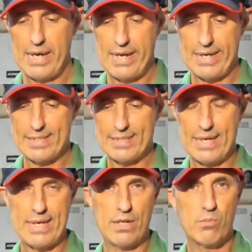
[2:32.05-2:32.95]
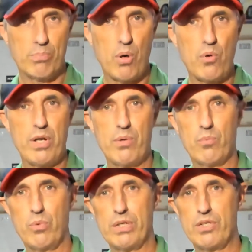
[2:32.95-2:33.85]
It's a
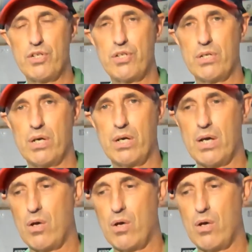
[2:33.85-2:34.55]
component which uh,